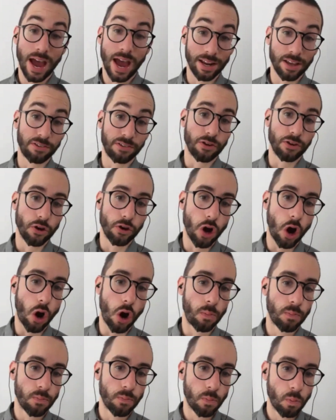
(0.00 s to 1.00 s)
is. And you know,
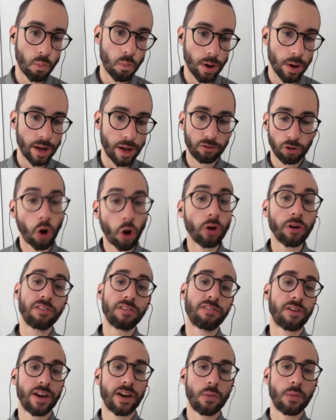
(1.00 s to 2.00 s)
it's hard to
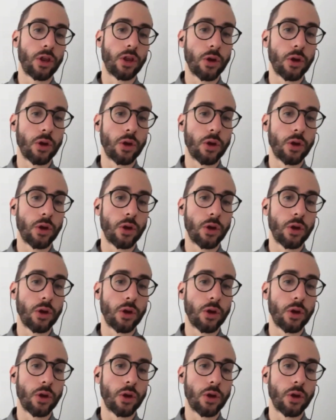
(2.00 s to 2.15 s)
study when you